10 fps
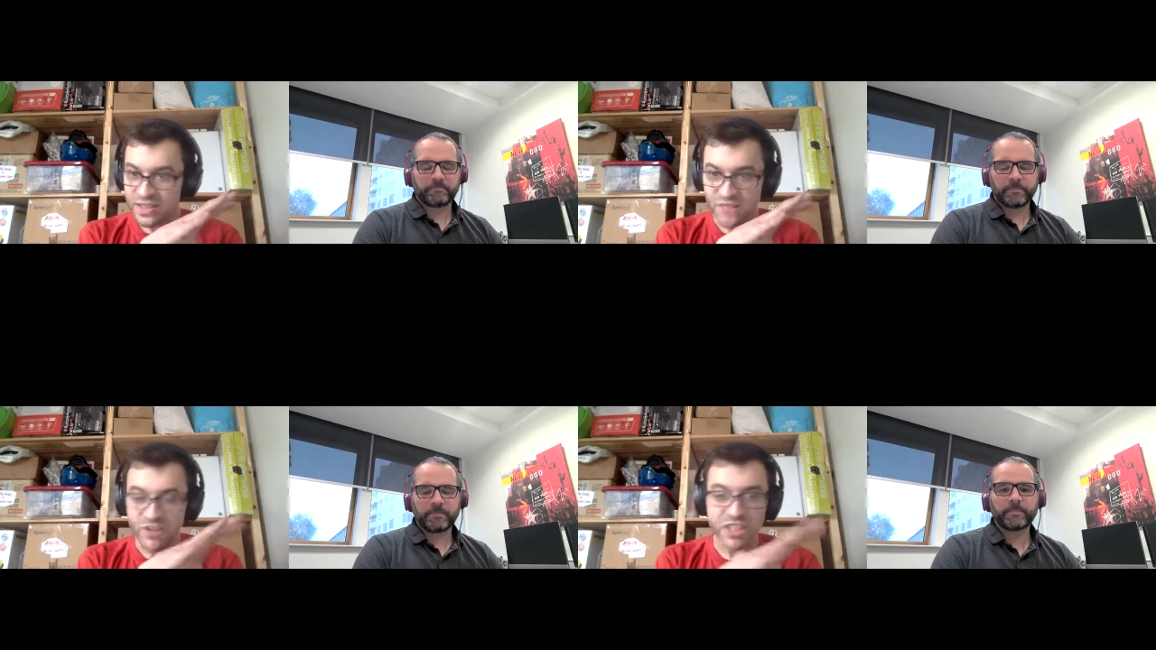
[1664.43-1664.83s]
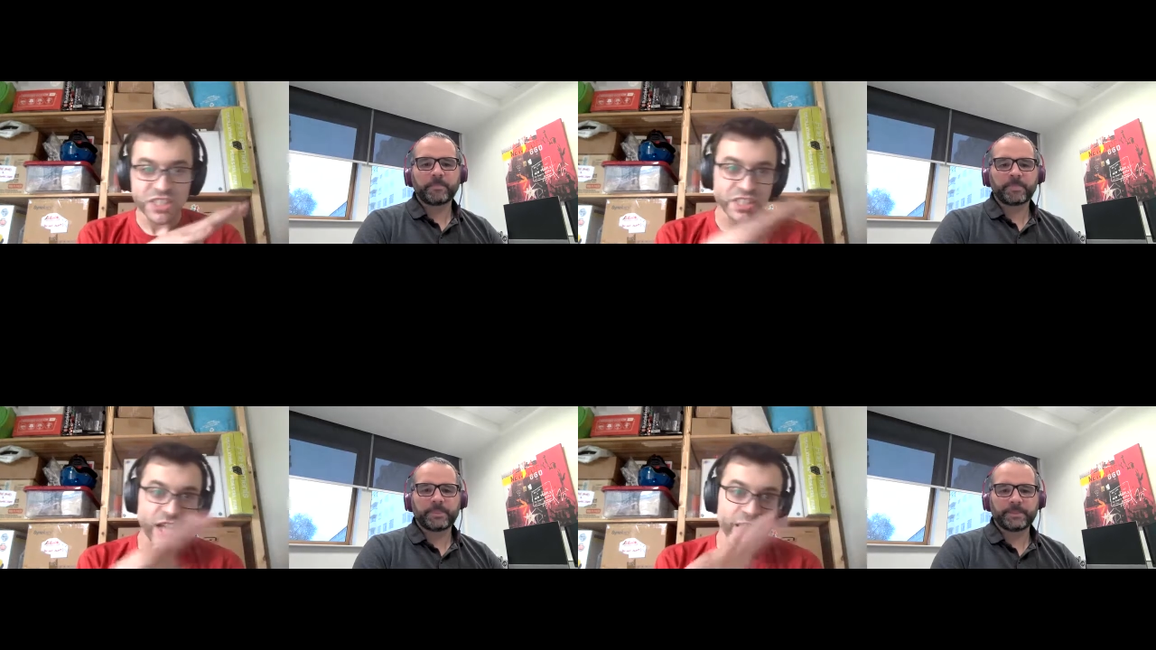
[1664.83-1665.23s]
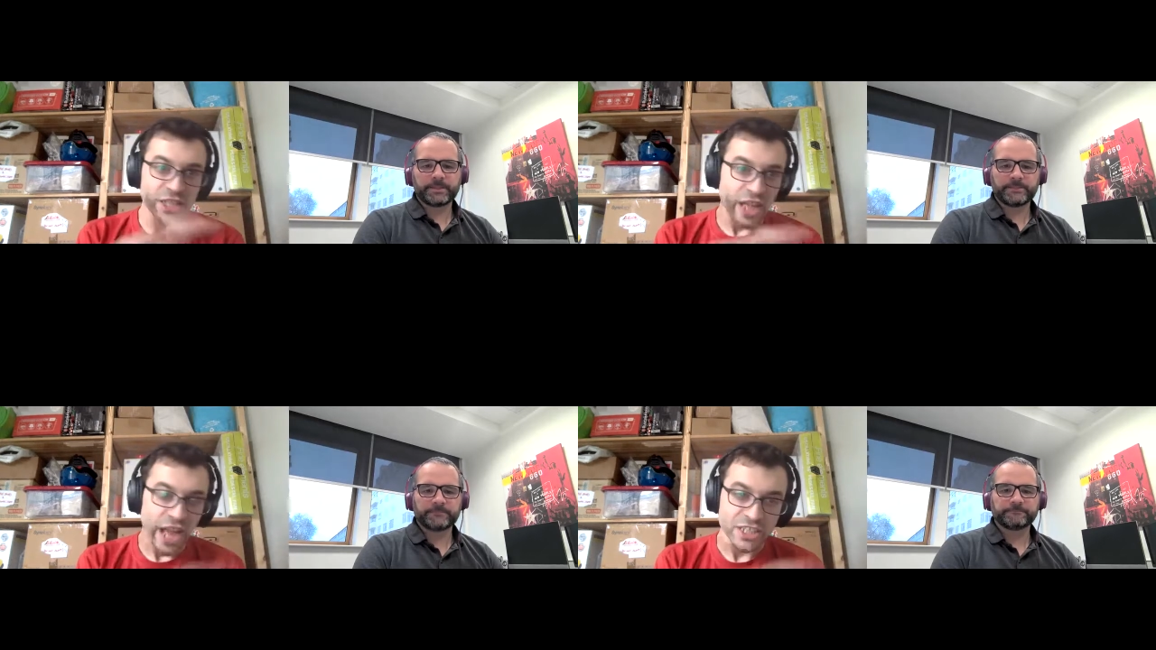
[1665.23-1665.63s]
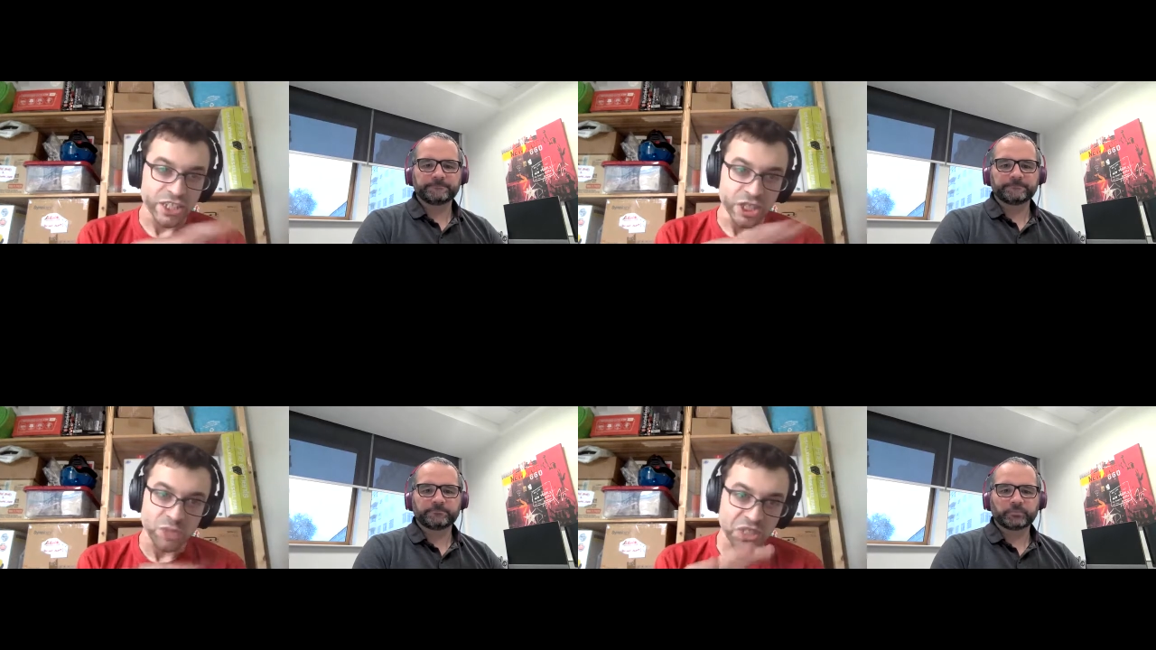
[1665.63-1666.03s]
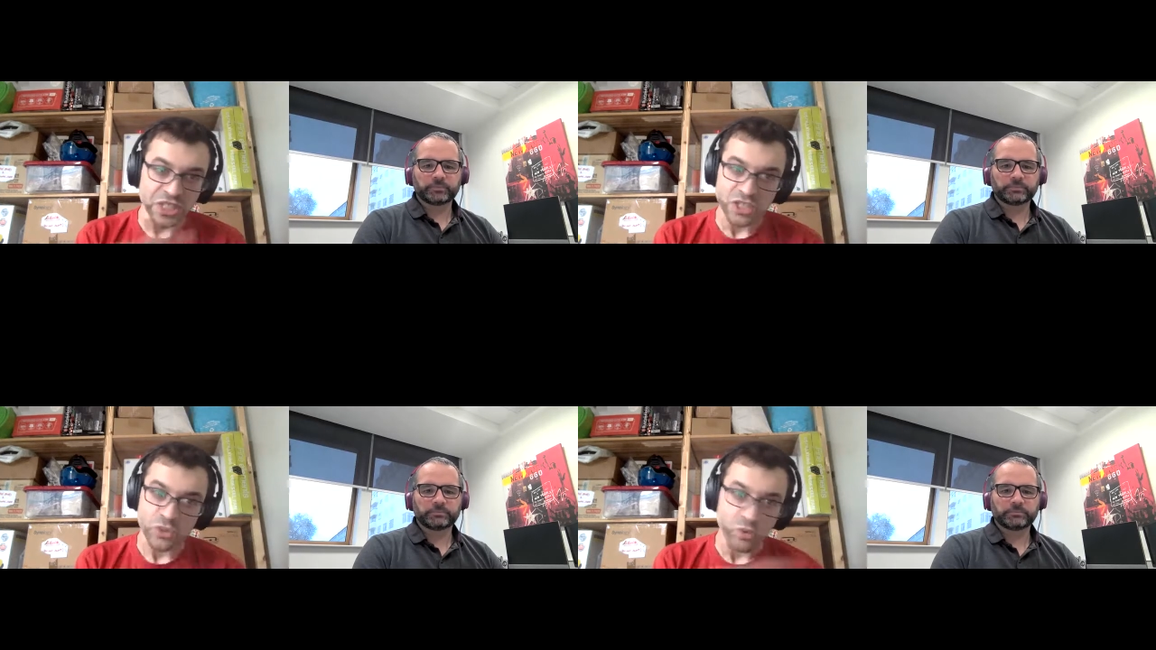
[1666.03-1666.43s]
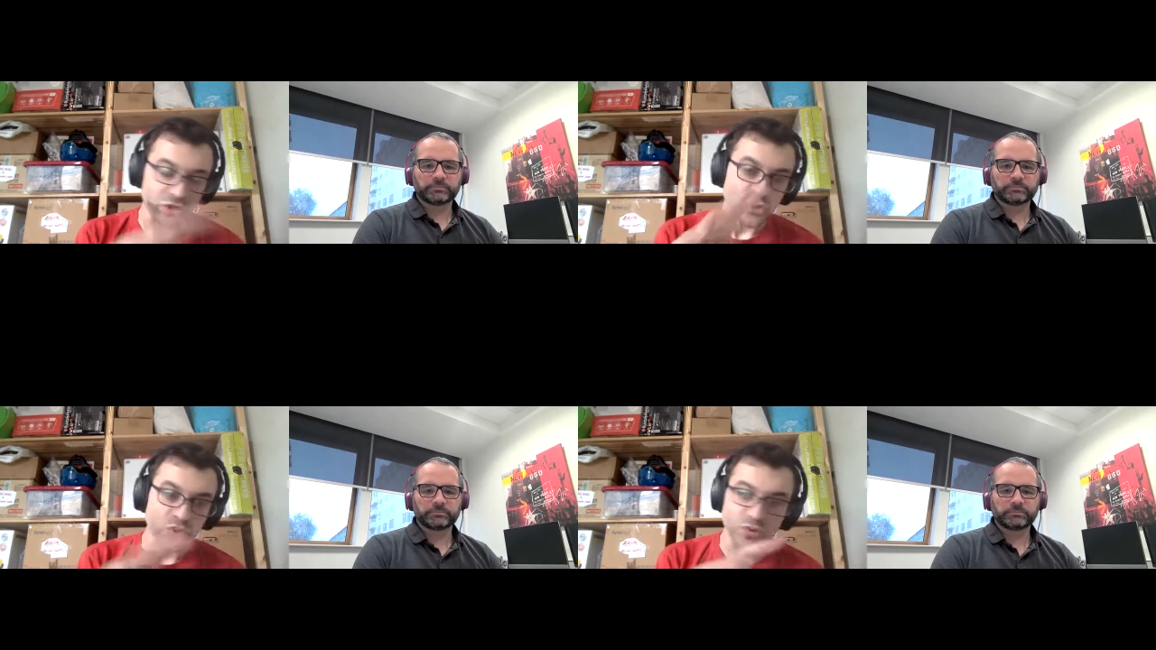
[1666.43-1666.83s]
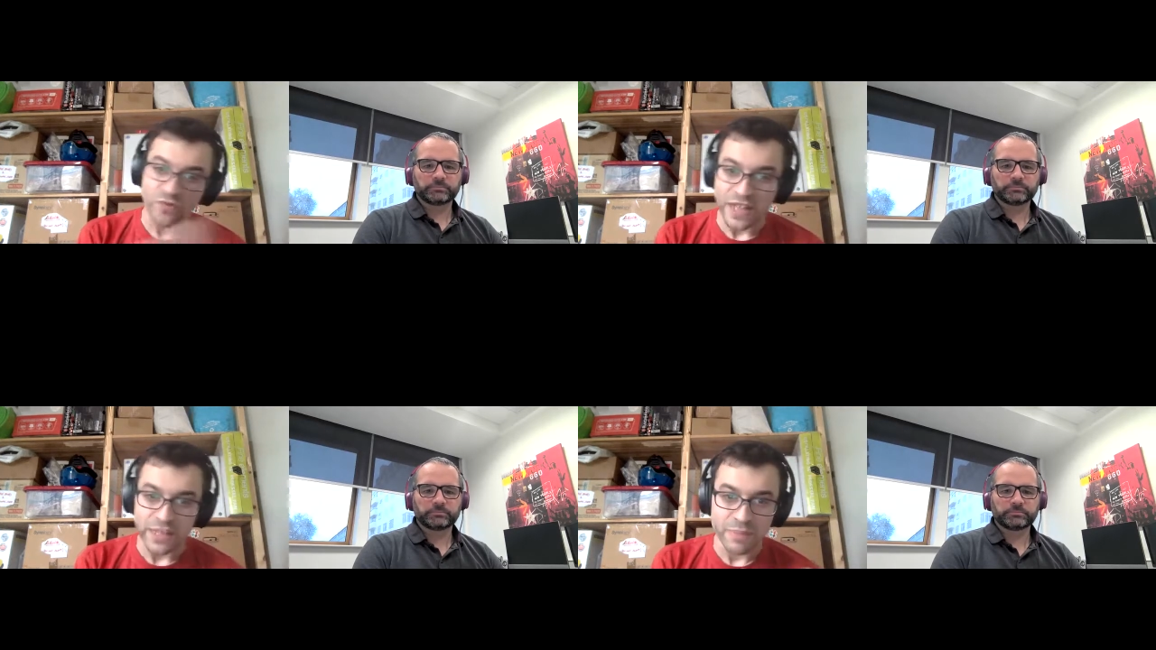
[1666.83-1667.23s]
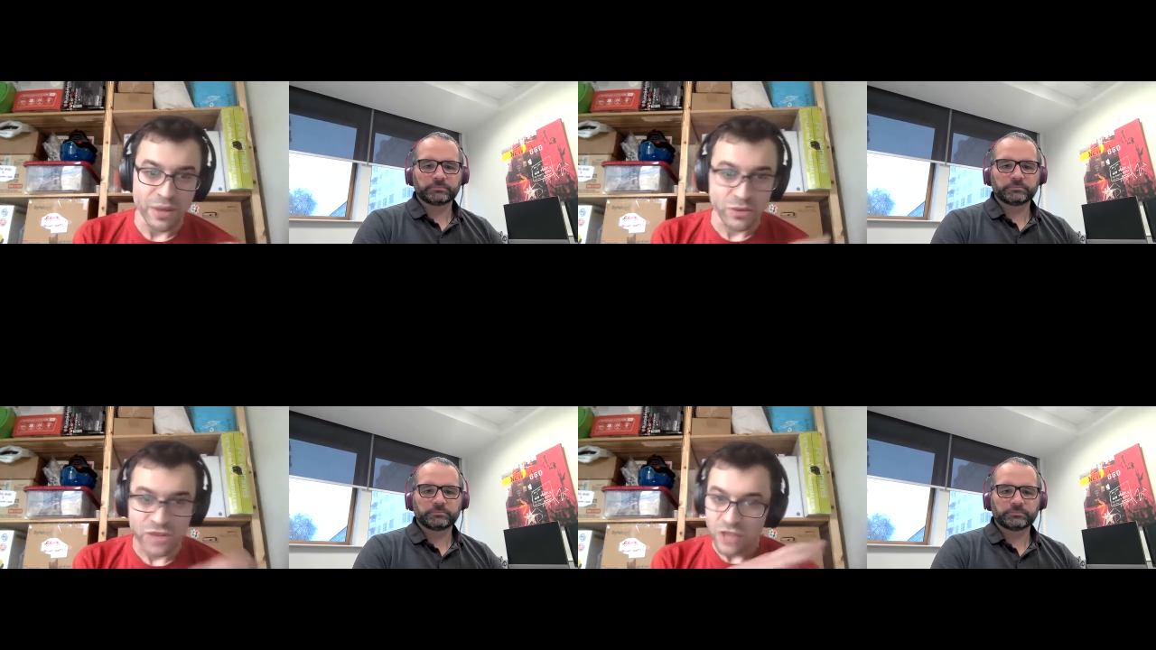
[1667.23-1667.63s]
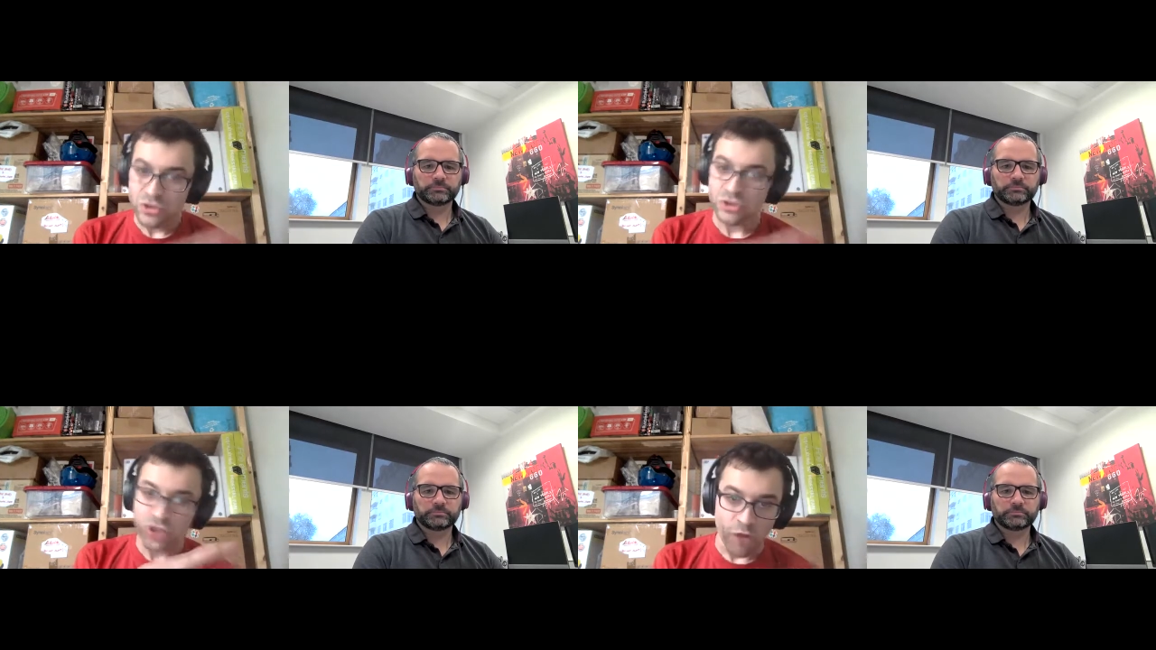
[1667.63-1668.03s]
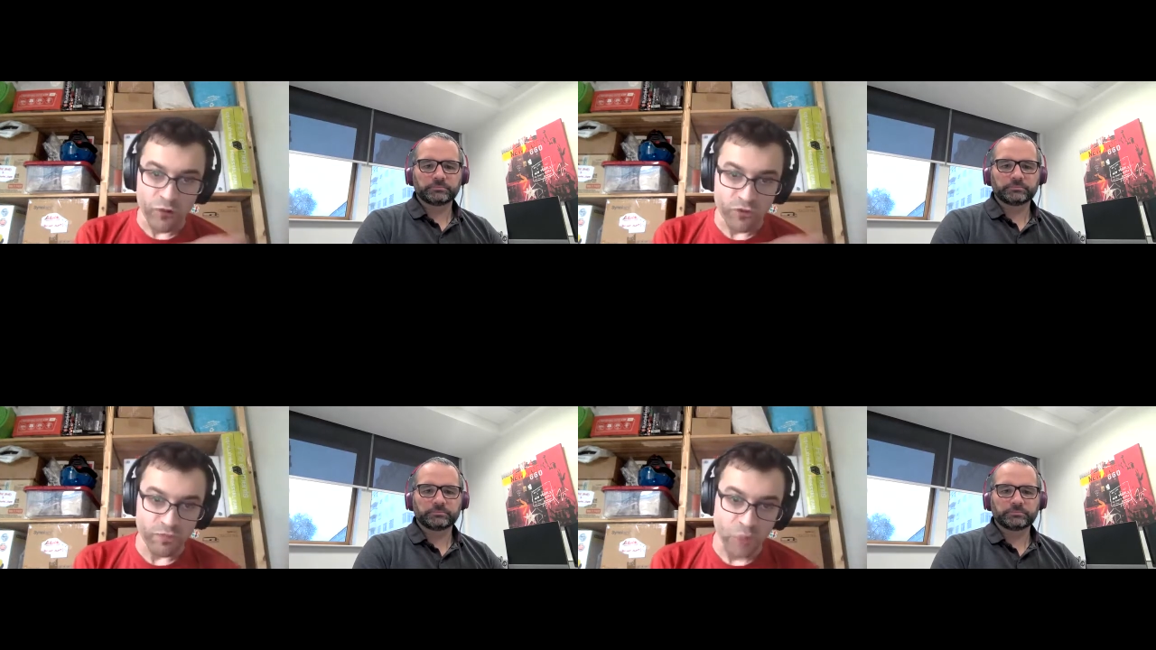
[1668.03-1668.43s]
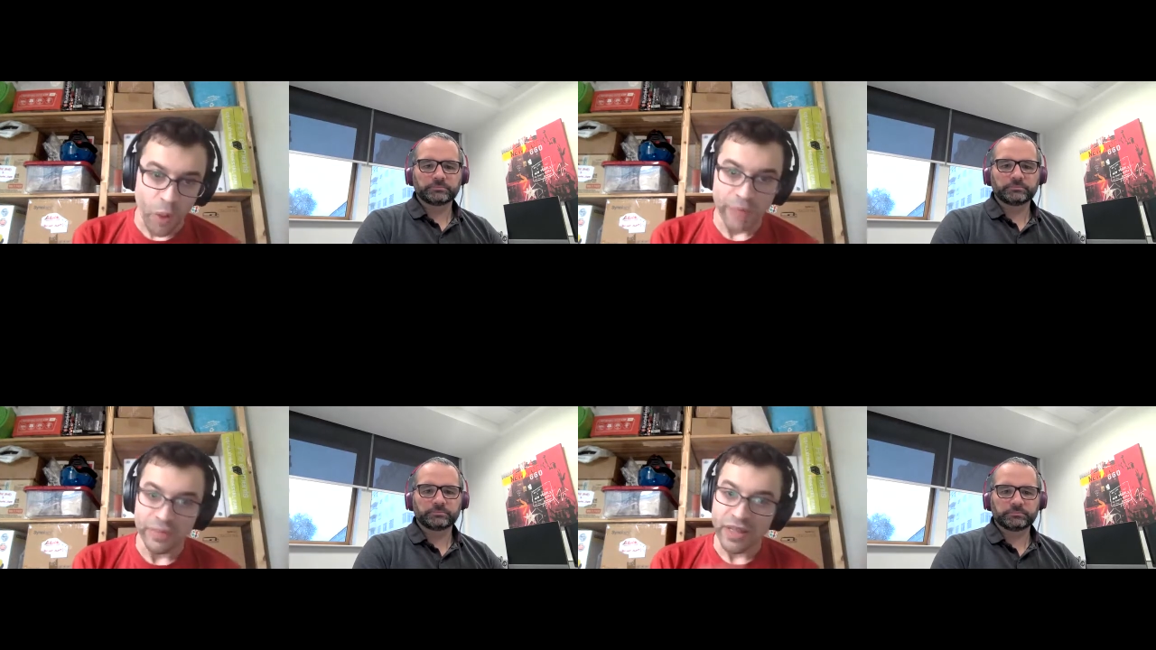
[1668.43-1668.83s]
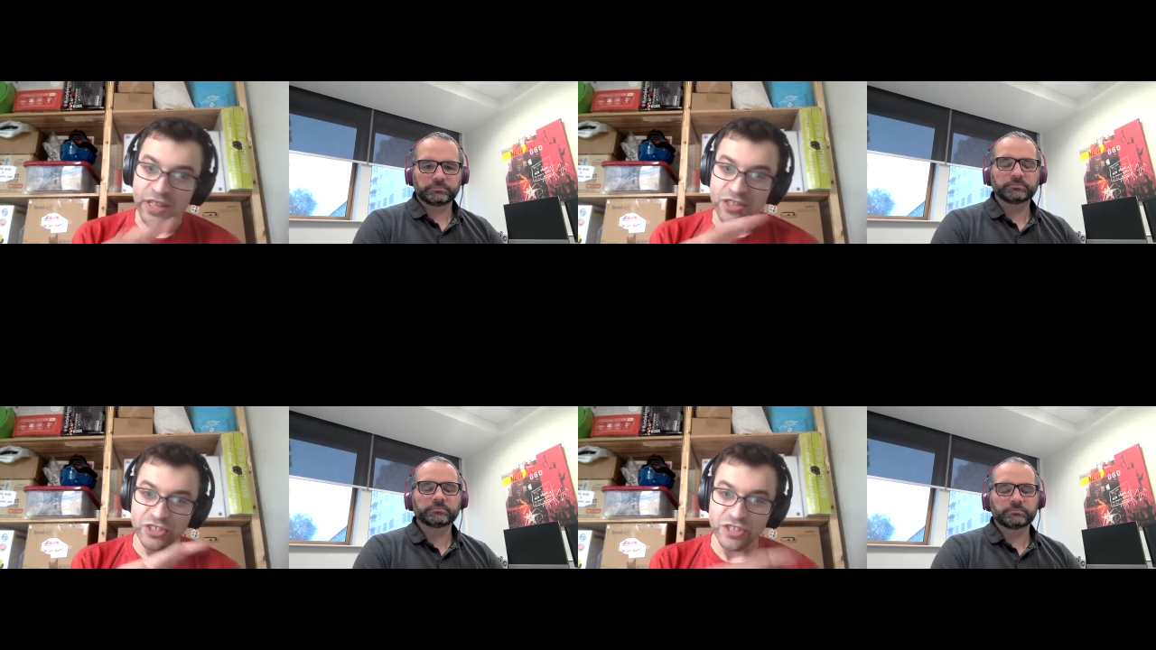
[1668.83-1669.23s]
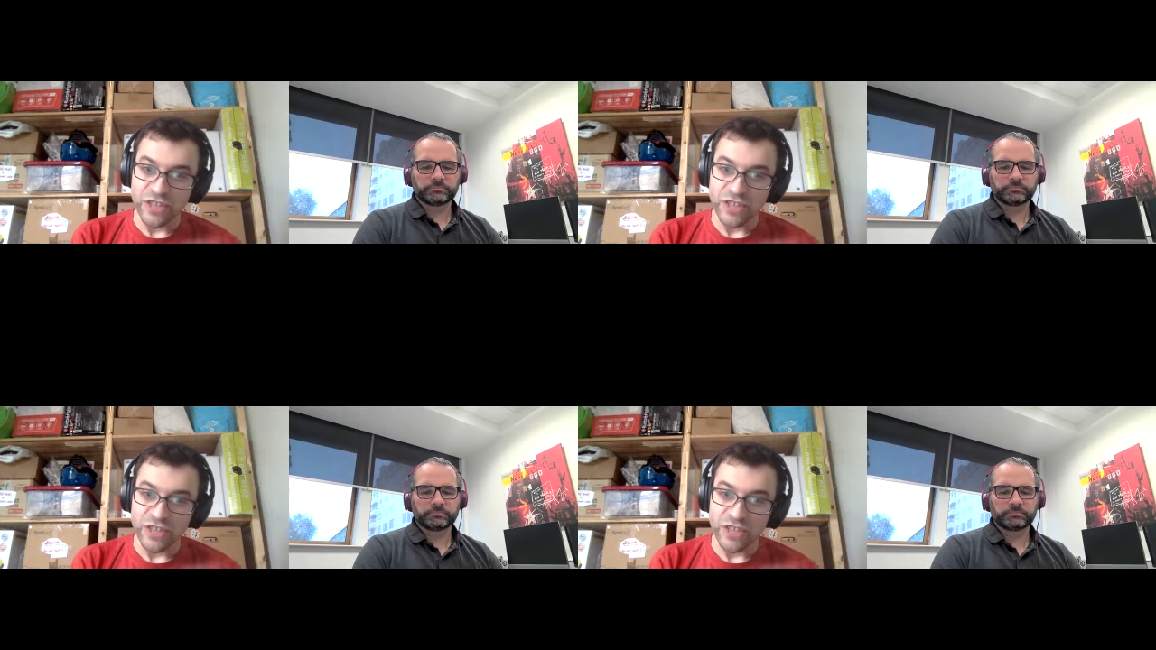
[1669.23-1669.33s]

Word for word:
Speaker 1: differences, access HPC resources due to funding, because those are obvious problems, mm -hmm.